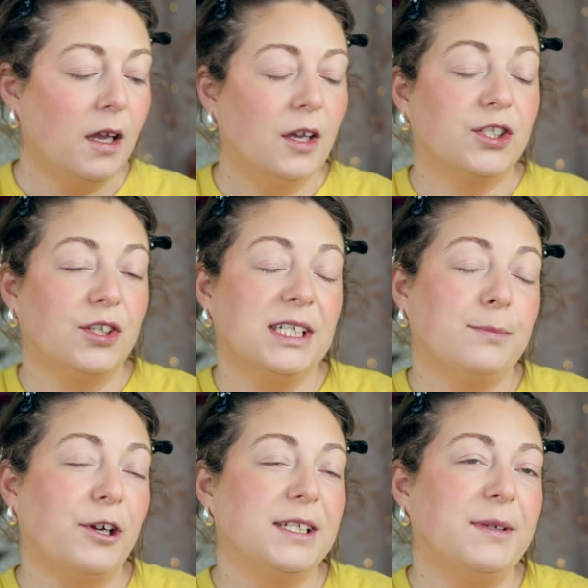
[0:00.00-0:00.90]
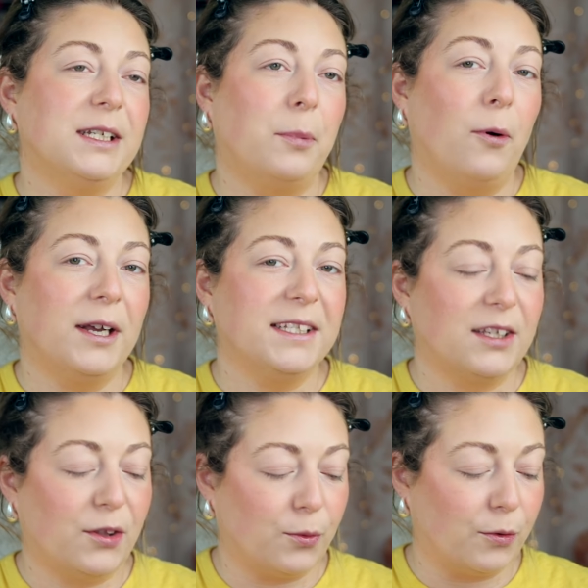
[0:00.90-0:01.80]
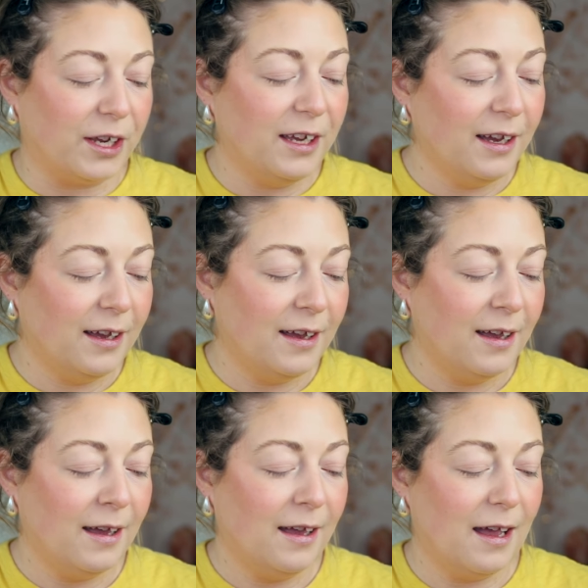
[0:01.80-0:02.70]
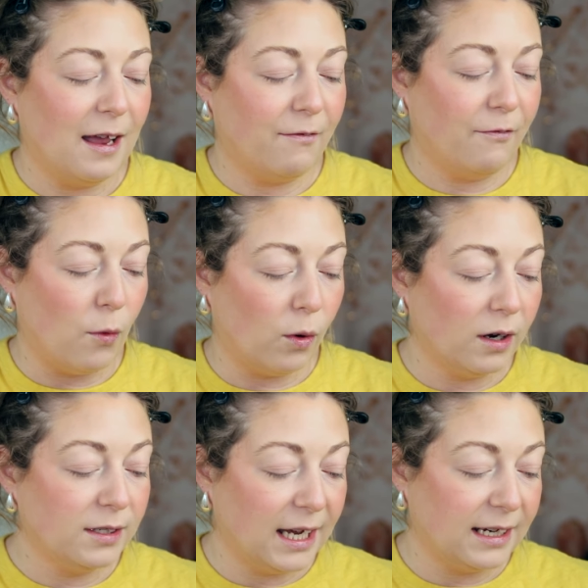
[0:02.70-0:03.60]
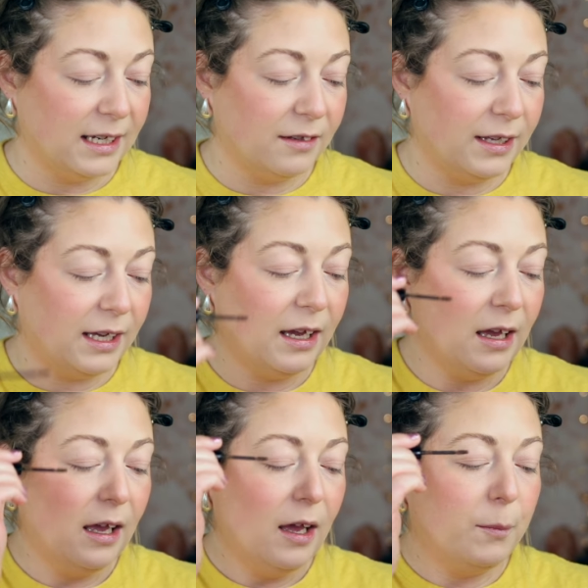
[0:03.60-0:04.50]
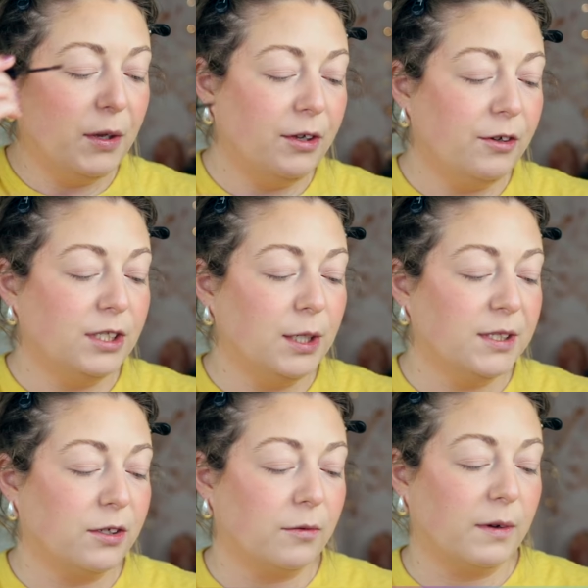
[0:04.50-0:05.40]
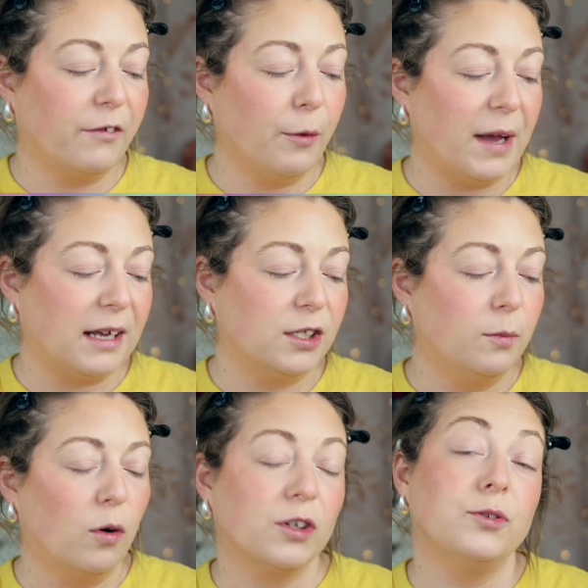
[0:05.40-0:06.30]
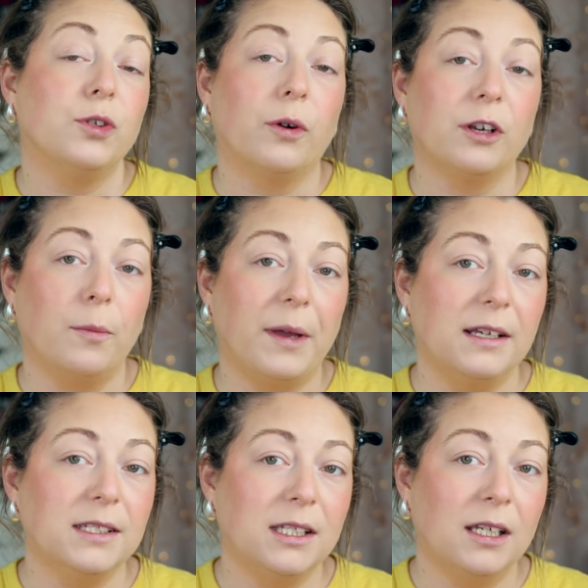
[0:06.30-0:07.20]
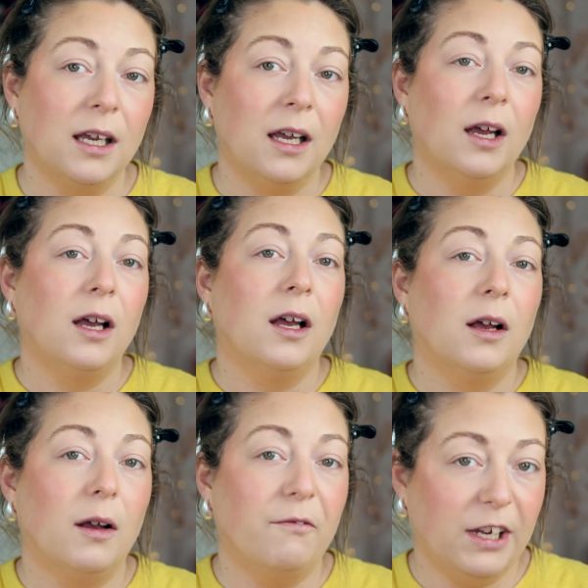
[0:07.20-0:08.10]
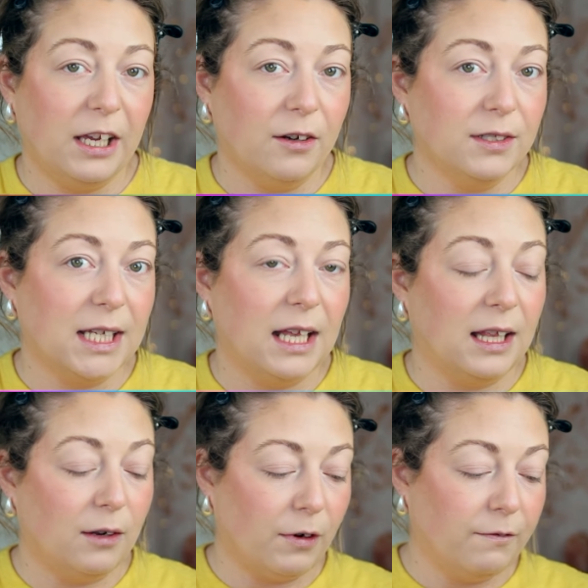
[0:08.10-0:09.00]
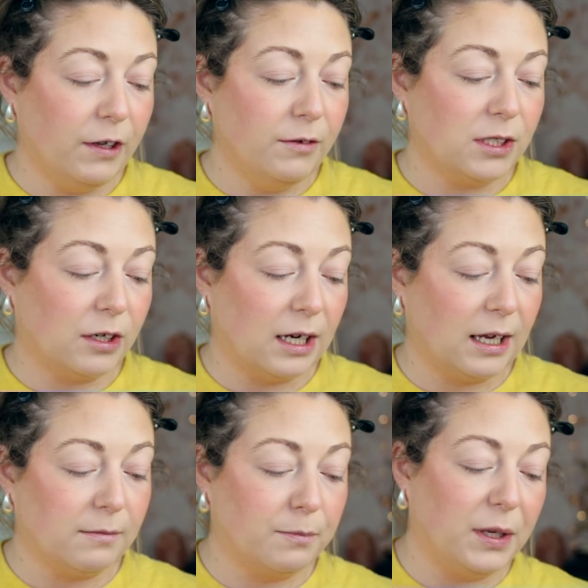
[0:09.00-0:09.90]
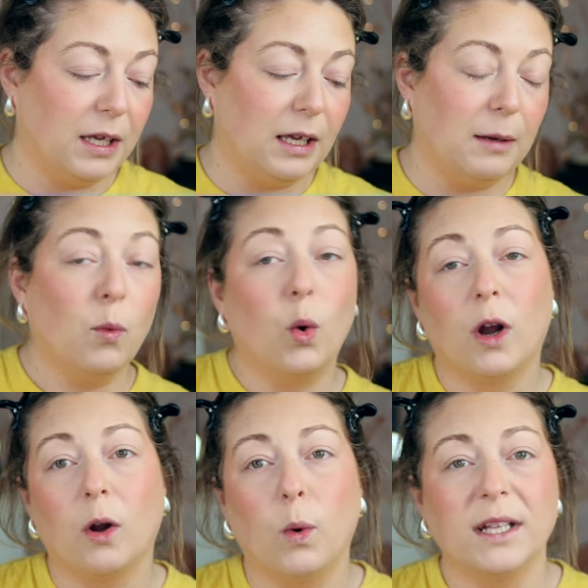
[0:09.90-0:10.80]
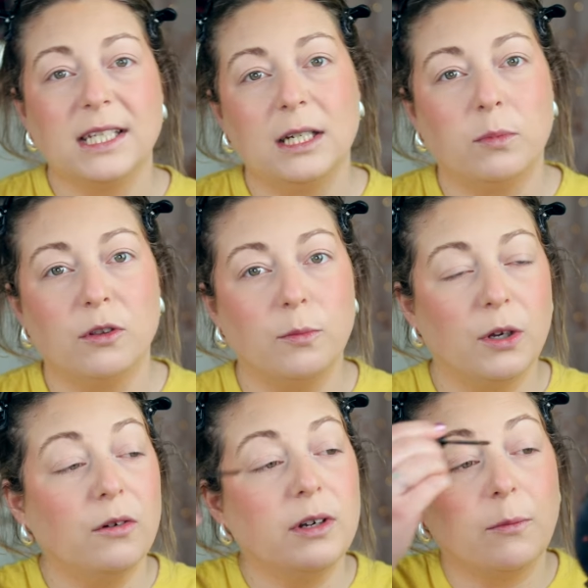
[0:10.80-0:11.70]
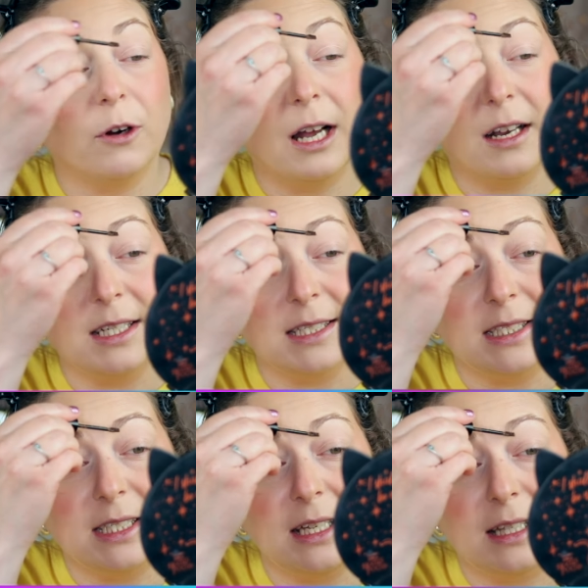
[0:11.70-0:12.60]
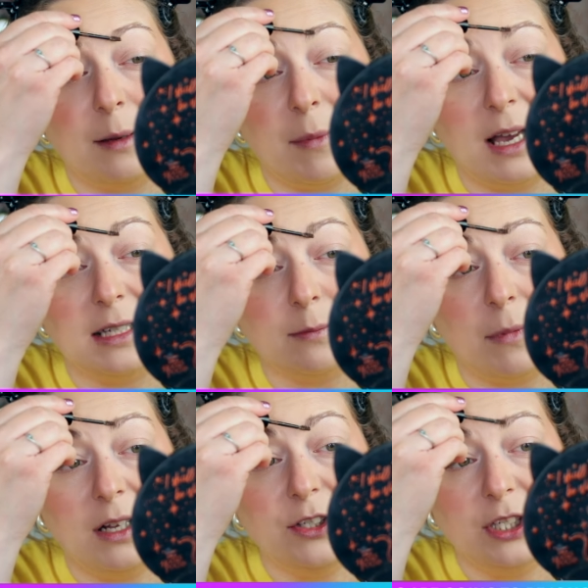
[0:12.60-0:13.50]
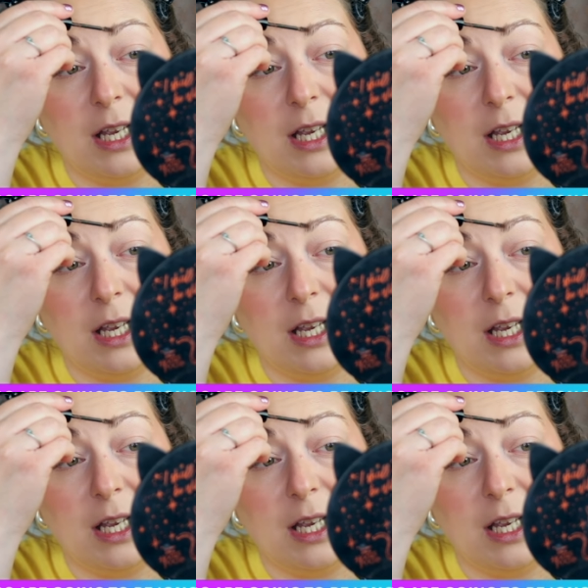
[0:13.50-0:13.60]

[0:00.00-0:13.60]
So this brings me to points three and four, technically. Beauty YouTube is going to revert back to more tutorial-based videos, and then reviews are going to be more once in a blue moon, and we're not going to see them as much.